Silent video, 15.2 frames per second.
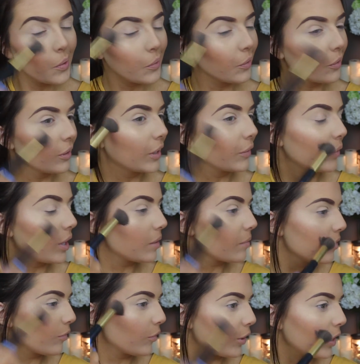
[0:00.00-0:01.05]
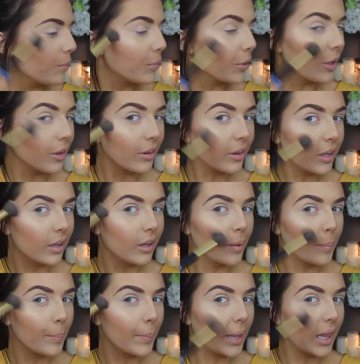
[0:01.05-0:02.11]
Or like right above where I put the
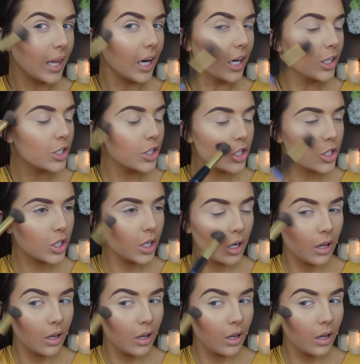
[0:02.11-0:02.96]
blush.